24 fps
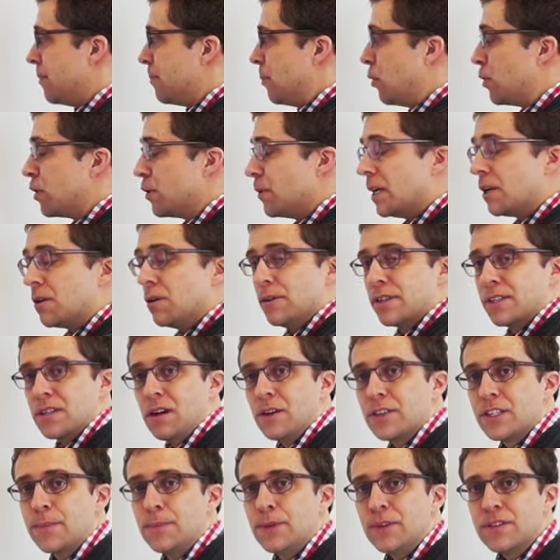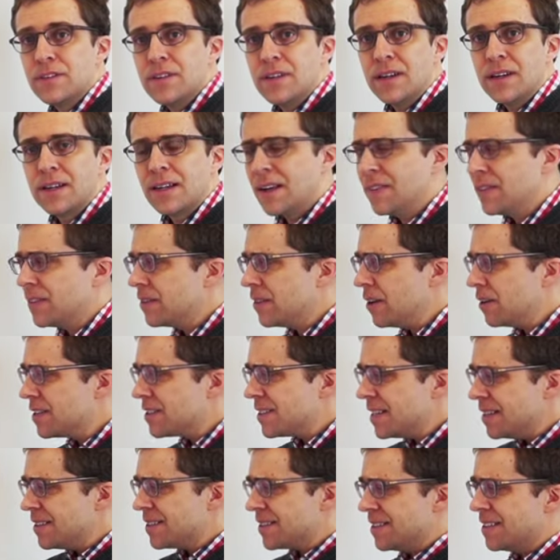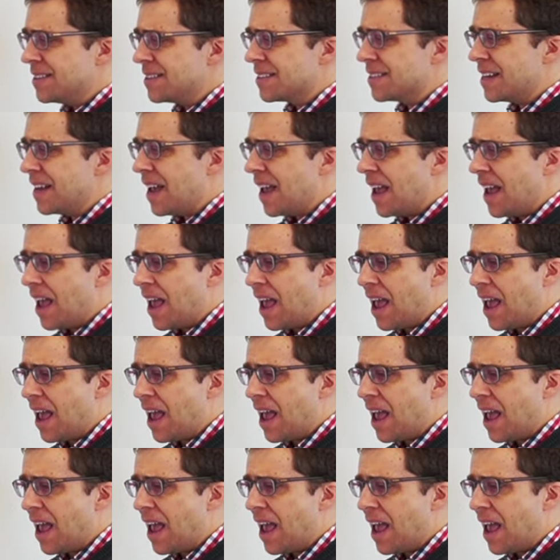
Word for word: Puerto Rico's salsa music, and their citizens